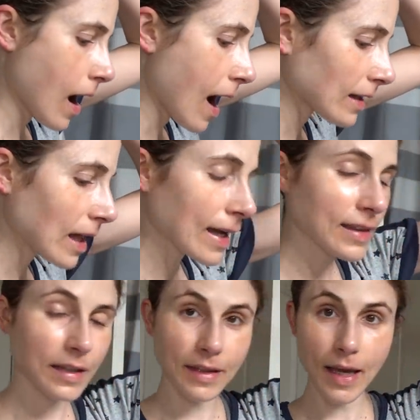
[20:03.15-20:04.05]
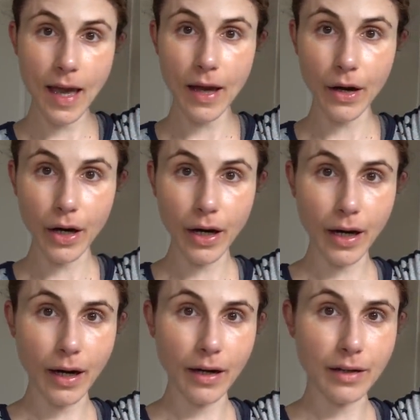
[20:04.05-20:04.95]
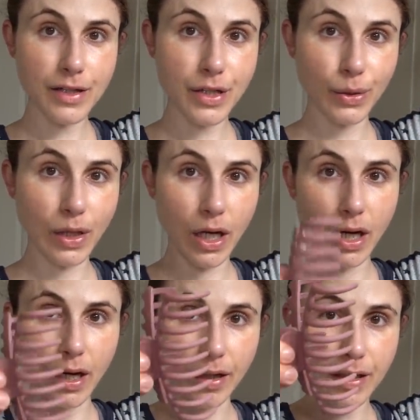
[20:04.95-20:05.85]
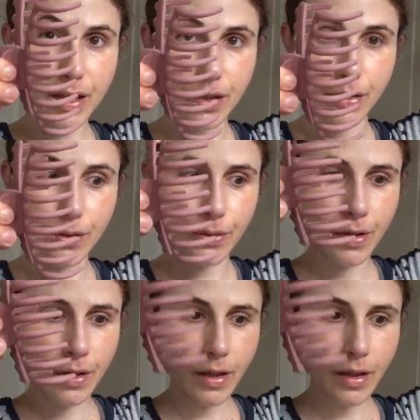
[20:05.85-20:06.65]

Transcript: I like that they are so long too.